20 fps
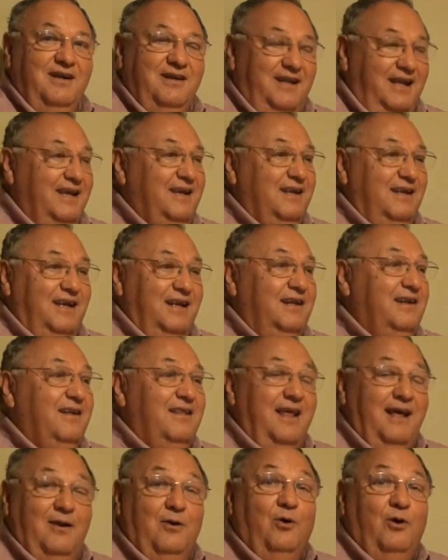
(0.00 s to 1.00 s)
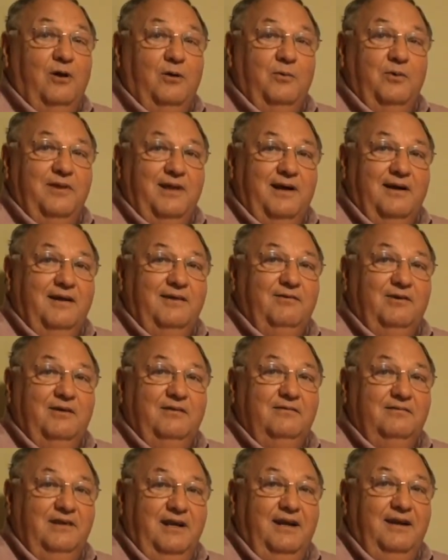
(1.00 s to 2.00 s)
they can get to that oil without ever
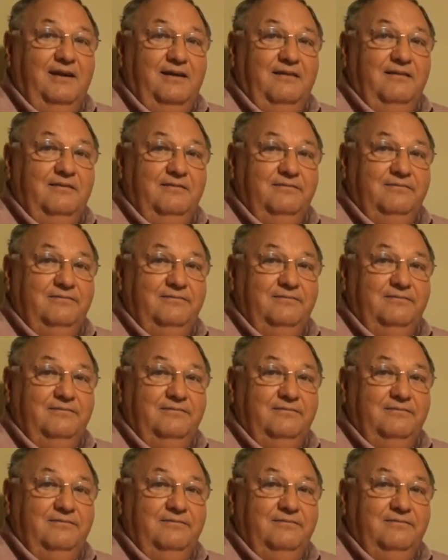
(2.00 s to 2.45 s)
getting